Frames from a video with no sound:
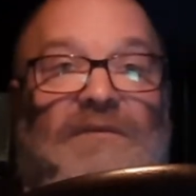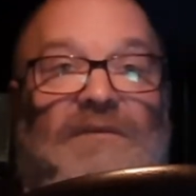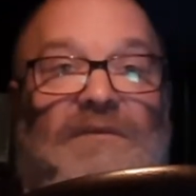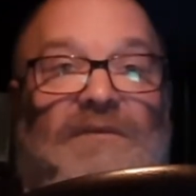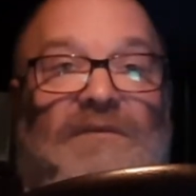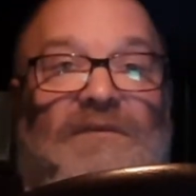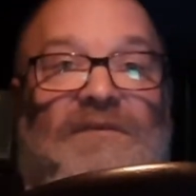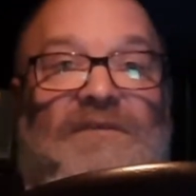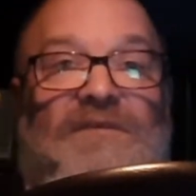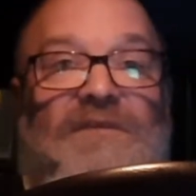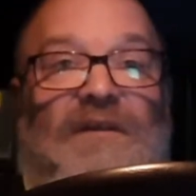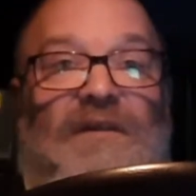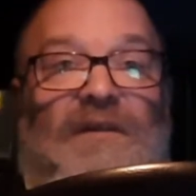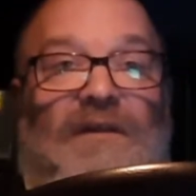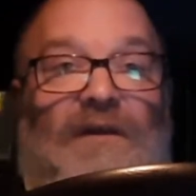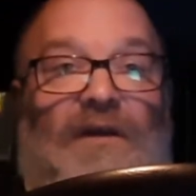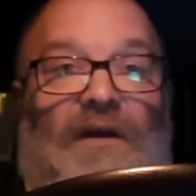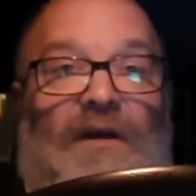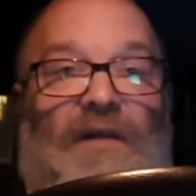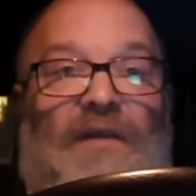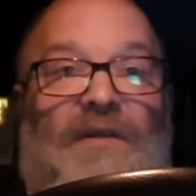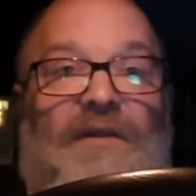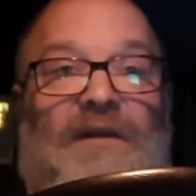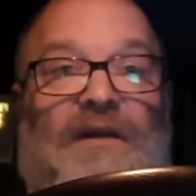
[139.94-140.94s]
silly
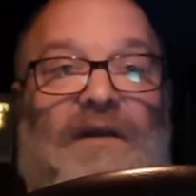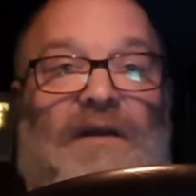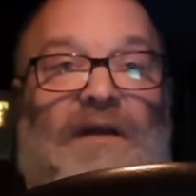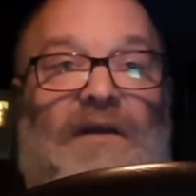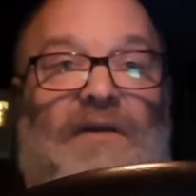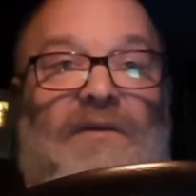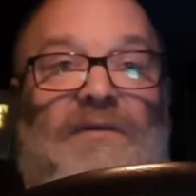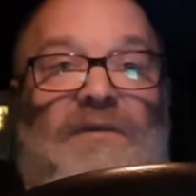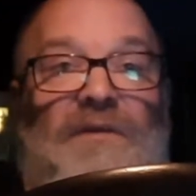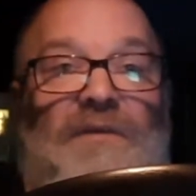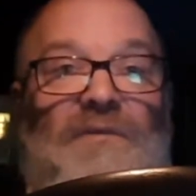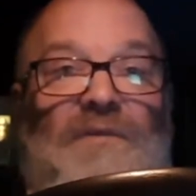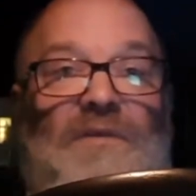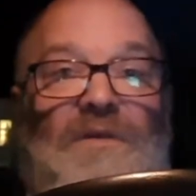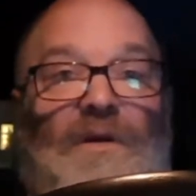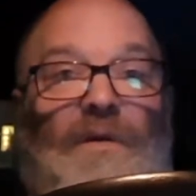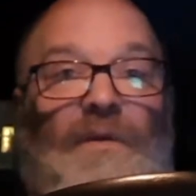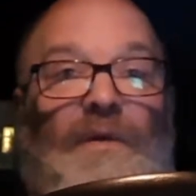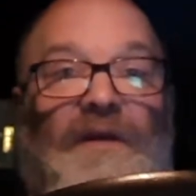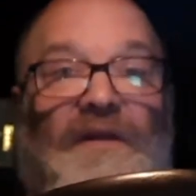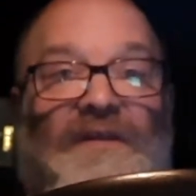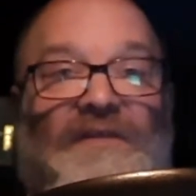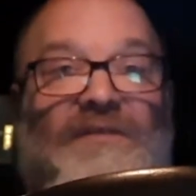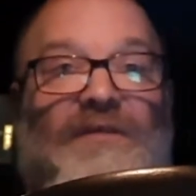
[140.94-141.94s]
holiday. I don't even know
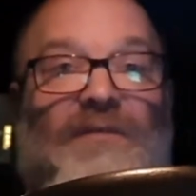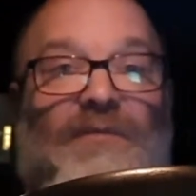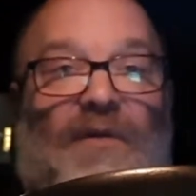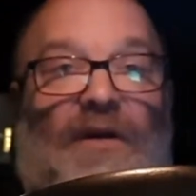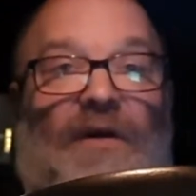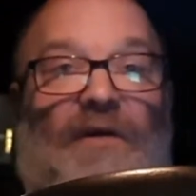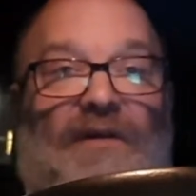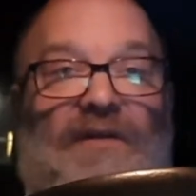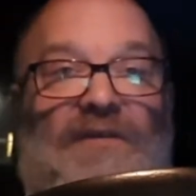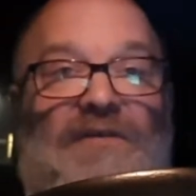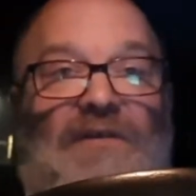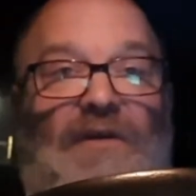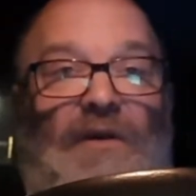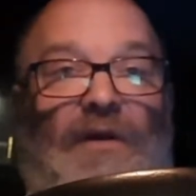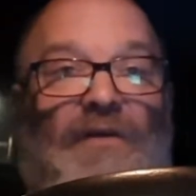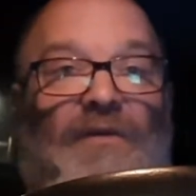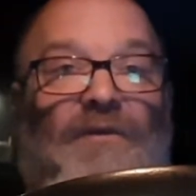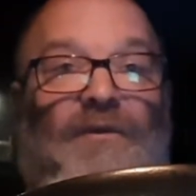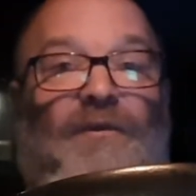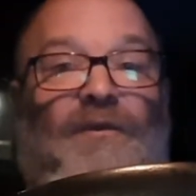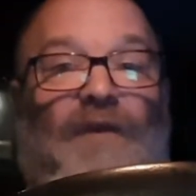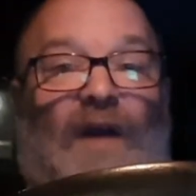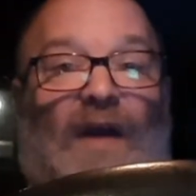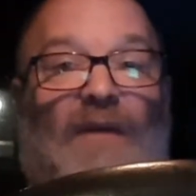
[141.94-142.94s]
what it's about. It's called
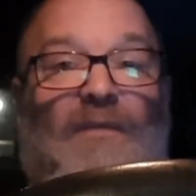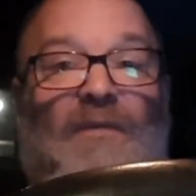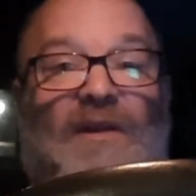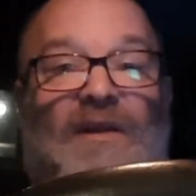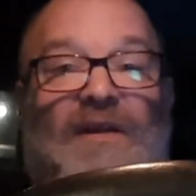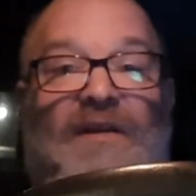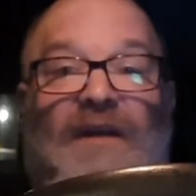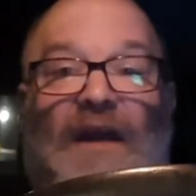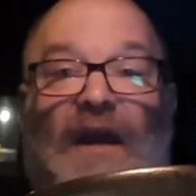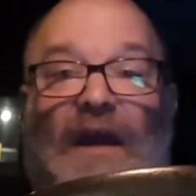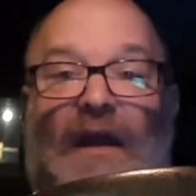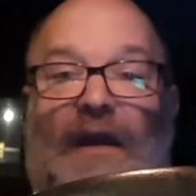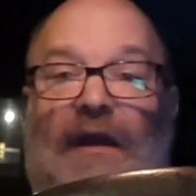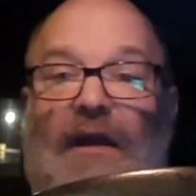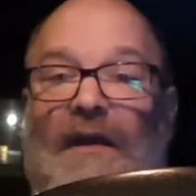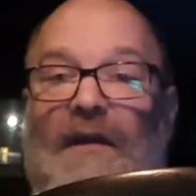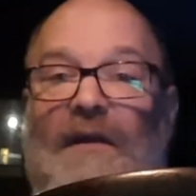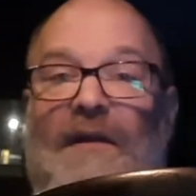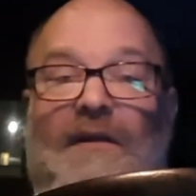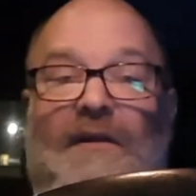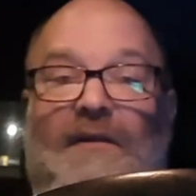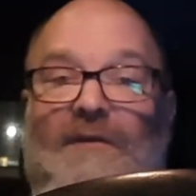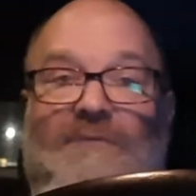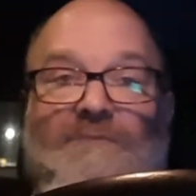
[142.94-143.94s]
Family Day.
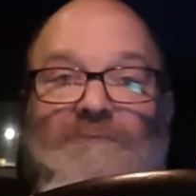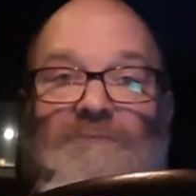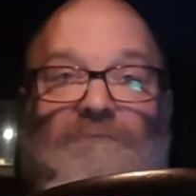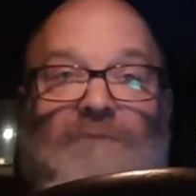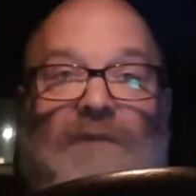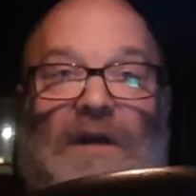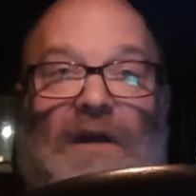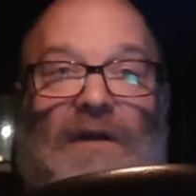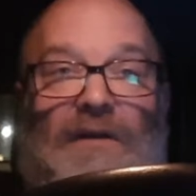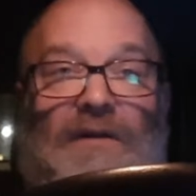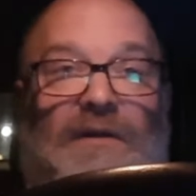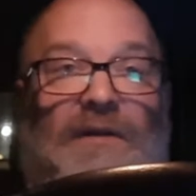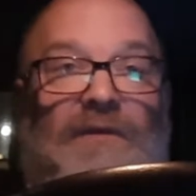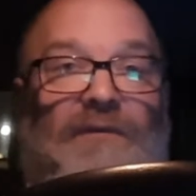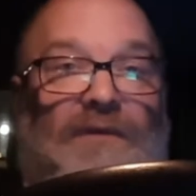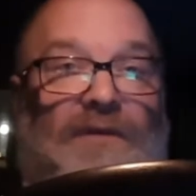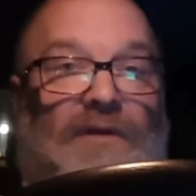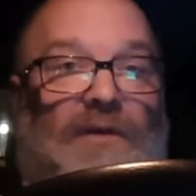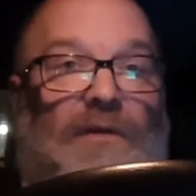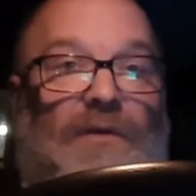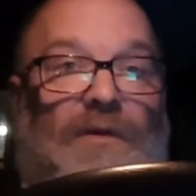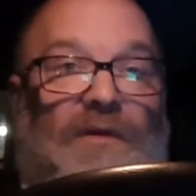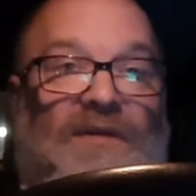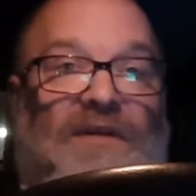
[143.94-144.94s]
I don't even
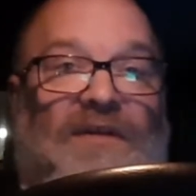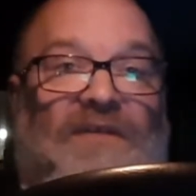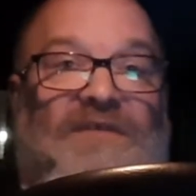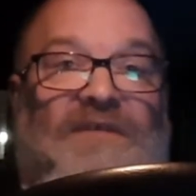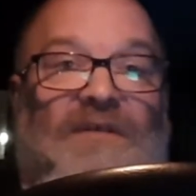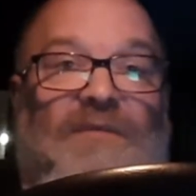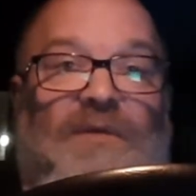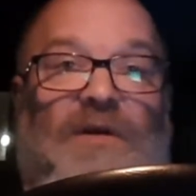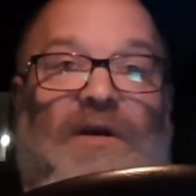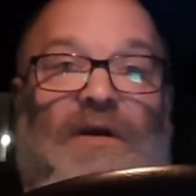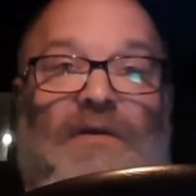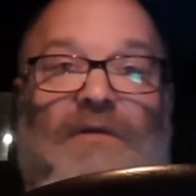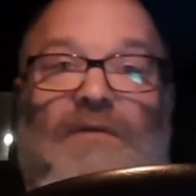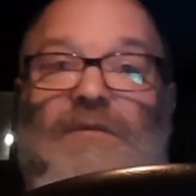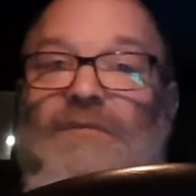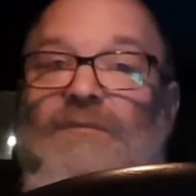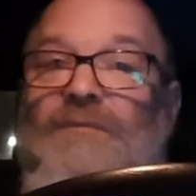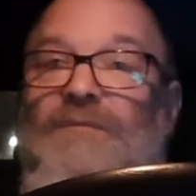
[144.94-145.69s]
know what that's about.